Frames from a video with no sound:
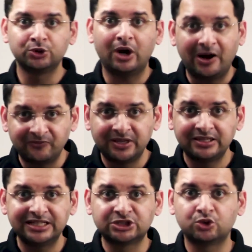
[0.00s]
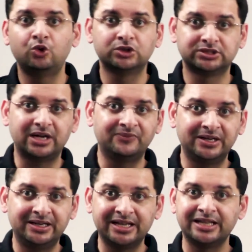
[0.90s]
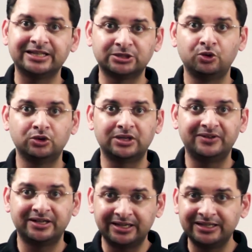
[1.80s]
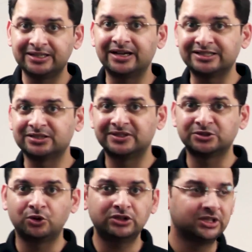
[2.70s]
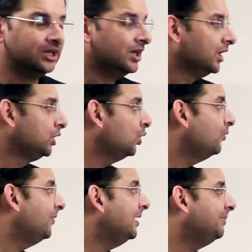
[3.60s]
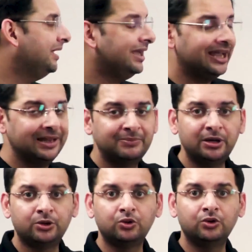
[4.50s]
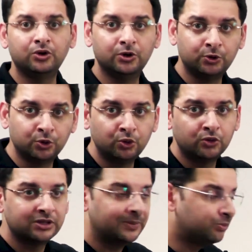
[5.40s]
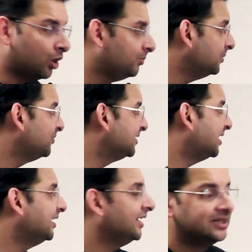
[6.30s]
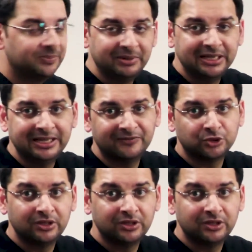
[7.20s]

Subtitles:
So after this course, after taking this course, after attending the classes of this course, you will be able to do the problems which are there in the PDF.